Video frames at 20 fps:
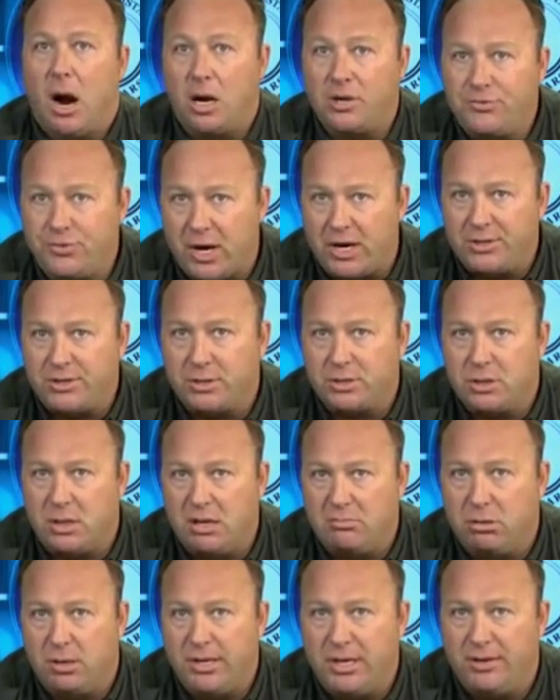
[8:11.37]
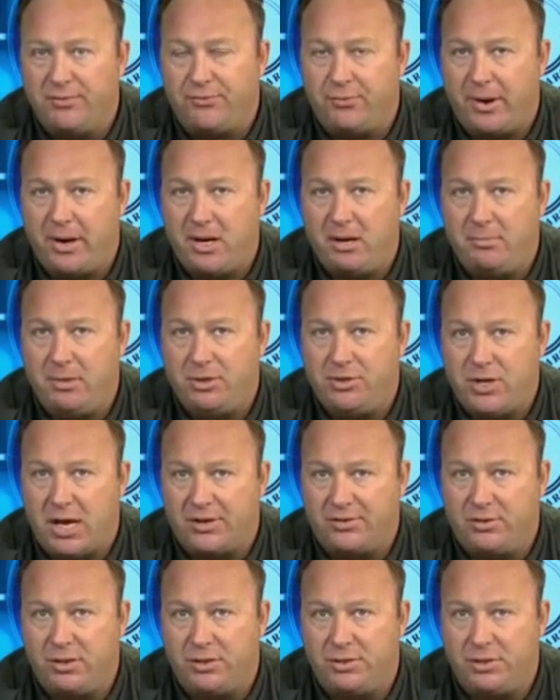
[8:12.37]
Our treasure is liberty and freedom and
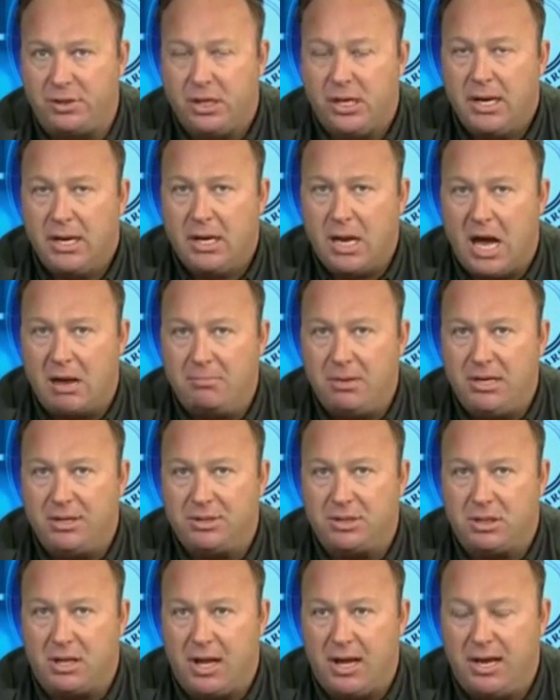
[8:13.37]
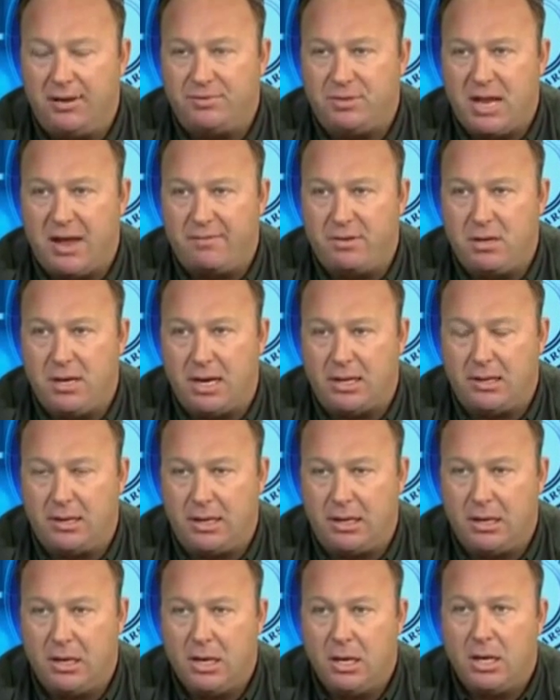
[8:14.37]
justice and not being slaves and having
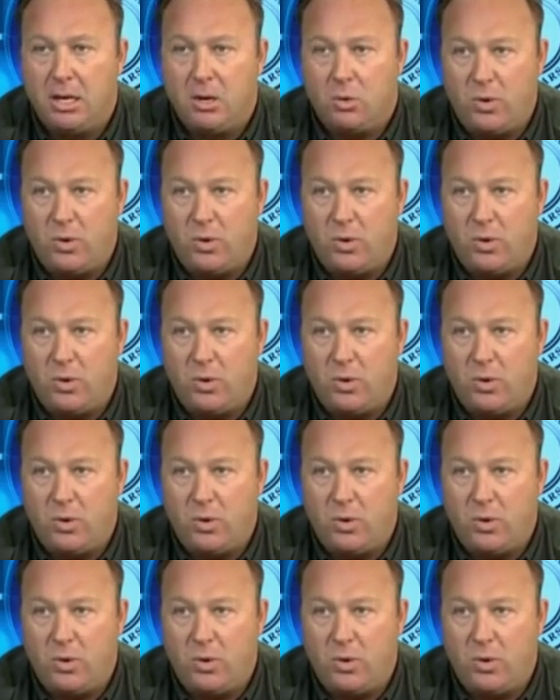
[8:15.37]
dignity.